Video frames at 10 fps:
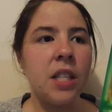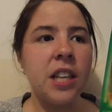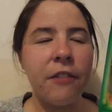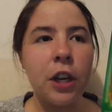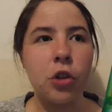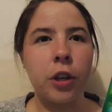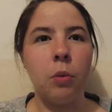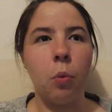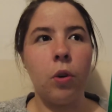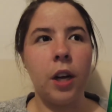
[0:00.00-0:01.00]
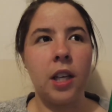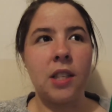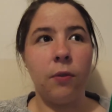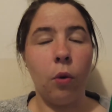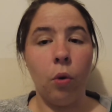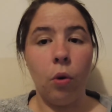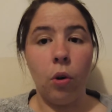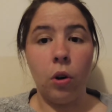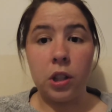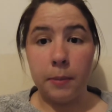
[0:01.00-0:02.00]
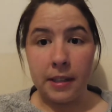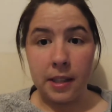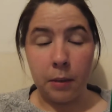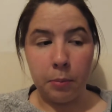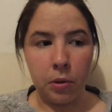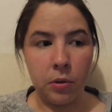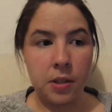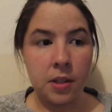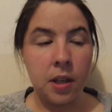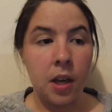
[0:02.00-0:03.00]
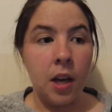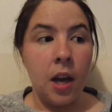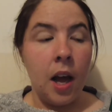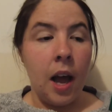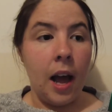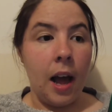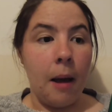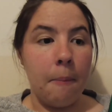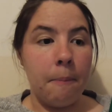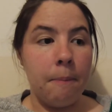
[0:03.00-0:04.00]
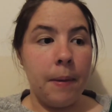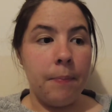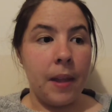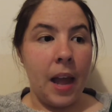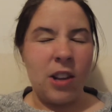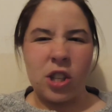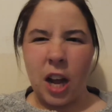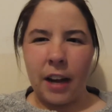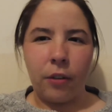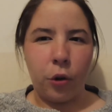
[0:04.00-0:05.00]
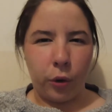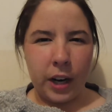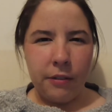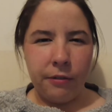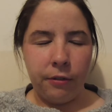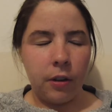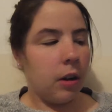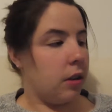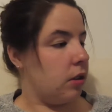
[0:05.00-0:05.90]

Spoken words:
Definite trigger warnings for domestic abuse, and just kind of grief.